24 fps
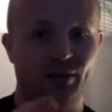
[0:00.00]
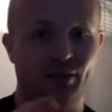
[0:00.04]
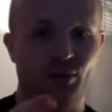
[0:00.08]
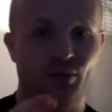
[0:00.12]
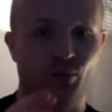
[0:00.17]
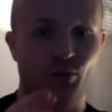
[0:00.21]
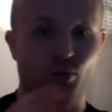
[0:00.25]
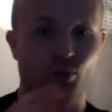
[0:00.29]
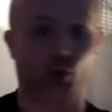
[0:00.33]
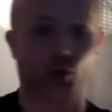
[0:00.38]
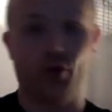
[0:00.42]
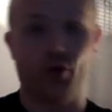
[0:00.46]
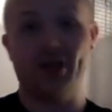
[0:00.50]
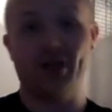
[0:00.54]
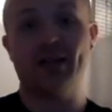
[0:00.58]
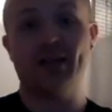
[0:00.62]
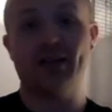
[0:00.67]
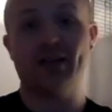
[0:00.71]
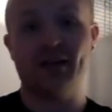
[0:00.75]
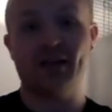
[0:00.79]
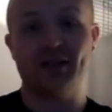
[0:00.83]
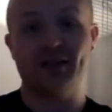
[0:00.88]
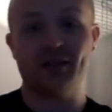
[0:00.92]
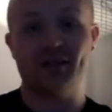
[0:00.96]
running
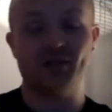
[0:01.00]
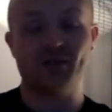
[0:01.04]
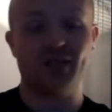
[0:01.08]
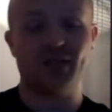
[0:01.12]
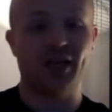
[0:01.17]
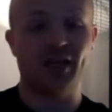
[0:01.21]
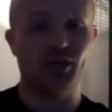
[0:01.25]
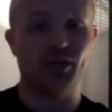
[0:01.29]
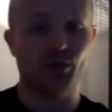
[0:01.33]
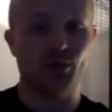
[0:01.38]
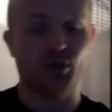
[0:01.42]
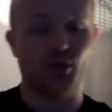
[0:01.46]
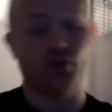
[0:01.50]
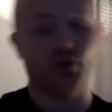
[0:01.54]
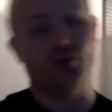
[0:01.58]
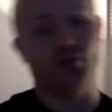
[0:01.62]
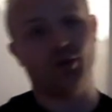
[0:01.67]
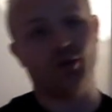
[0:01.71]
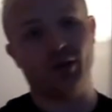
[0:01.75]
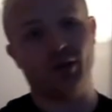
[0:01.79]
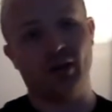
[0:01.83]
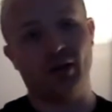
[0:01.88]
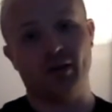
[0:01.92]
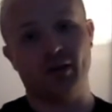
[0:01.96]
kind of schedule for
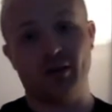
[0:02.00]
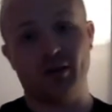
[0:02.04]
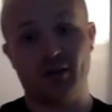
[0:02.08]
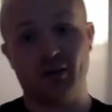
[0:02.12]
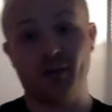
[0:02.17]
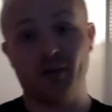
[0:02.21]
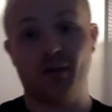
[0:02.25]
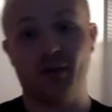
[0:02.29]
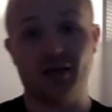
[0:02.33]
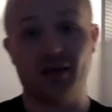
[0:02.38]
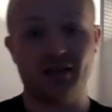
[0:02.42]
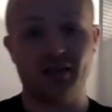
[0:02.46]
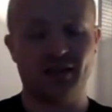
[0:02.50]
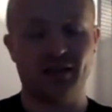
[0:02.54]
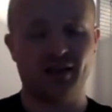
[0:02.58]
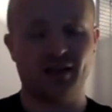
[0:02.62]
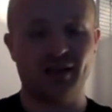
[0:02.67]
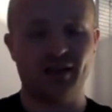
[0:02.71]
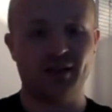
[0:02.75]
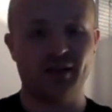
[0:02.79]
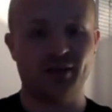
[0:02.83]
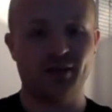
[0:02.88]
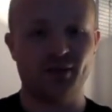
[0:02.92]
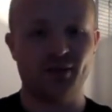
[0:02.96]
the Muay Thai,
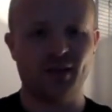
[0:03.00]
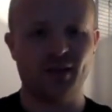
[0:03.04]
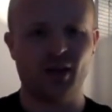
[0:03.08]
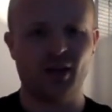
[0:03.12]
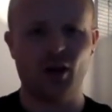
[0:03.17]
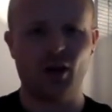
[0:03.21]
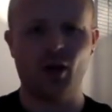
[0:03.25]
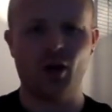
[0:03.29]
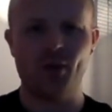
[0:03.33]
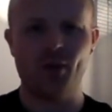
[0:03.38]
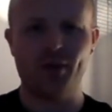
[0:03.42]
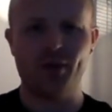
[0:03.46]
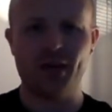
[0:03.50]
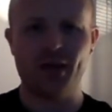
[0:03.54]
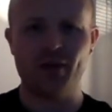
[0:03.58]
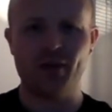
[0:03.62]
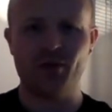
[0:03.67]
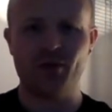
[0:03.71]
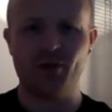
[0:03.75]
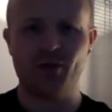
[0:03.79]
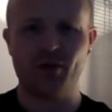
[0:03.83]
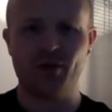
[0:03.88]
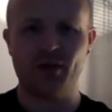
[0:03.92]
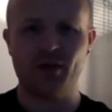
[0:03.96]
and I feel a lot better
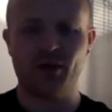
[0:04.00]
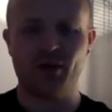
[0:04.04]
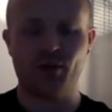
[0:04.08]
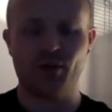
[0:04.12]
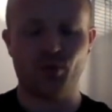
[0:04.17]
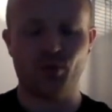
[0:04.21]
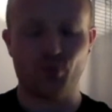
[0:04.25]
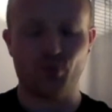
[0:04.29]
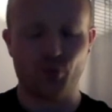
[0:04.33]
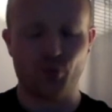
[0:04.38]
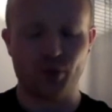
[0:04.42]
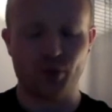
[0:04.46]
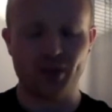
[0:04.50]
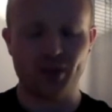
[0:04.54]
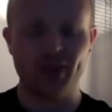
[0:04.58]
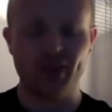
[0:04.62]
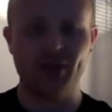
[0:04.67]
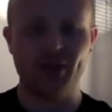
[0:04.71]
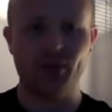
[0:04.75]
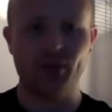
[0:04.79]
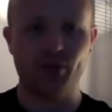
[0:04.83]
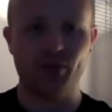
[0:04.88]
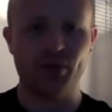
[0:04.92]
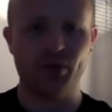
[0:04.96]
for it. I'm
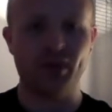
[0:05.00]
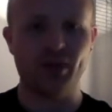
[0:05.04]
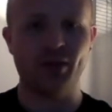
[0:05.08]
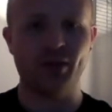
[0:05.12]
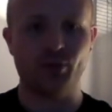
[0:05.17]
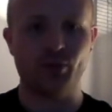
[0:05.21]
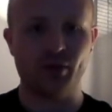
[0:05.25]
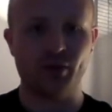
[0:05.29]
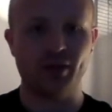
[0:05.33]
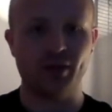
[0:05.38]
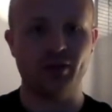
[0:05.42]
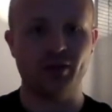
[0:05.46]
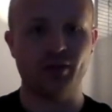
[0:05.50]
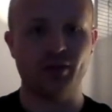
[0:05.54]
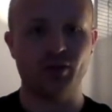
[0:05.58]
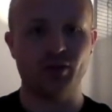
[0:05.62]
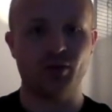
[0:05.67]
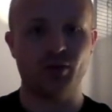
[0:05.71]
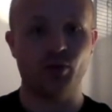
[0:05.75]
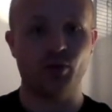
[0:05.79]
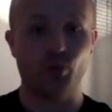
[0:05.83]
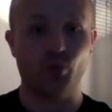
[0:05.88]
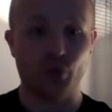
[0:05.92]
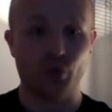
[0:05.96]
really, really, really,
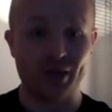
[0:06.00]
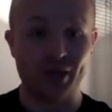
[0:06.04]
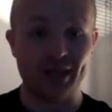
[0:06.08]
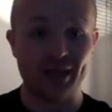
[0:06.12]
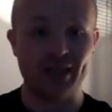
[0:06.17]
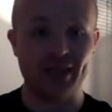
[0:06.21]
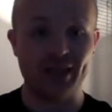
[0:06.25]
really